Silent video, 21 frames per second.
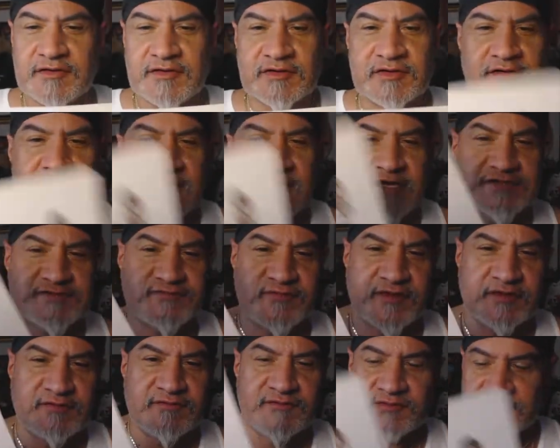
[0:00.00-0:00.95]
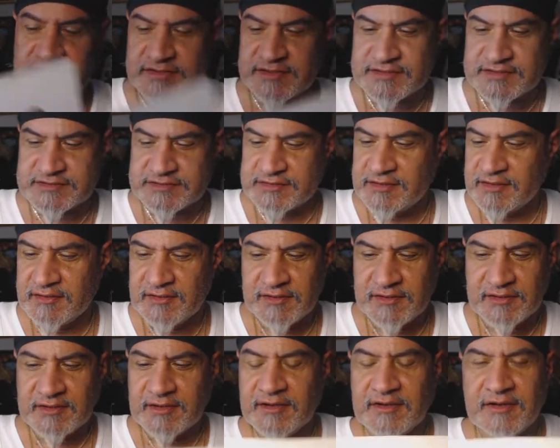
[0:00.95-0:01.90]
look, it'll last forever.
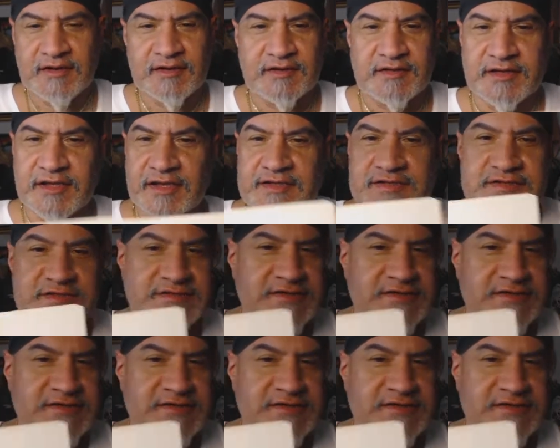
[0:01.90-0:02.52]
This